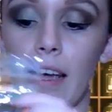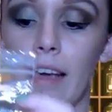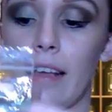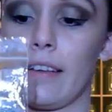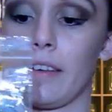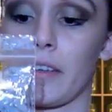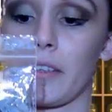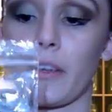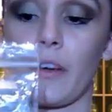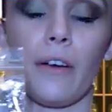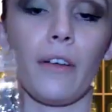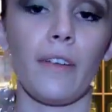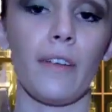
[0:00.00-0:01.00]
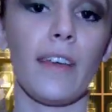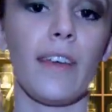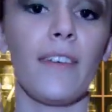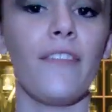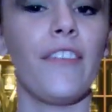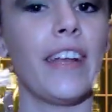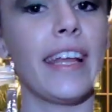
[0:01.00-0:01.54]
and it is called
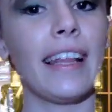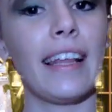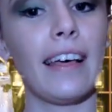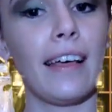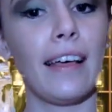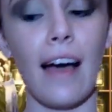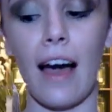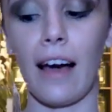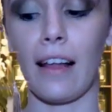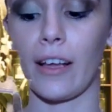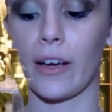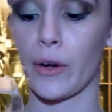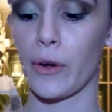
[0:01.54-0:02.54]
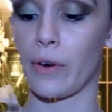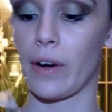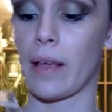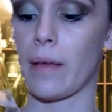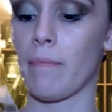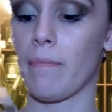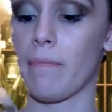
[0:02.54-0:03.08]
Vanilla a la Creme.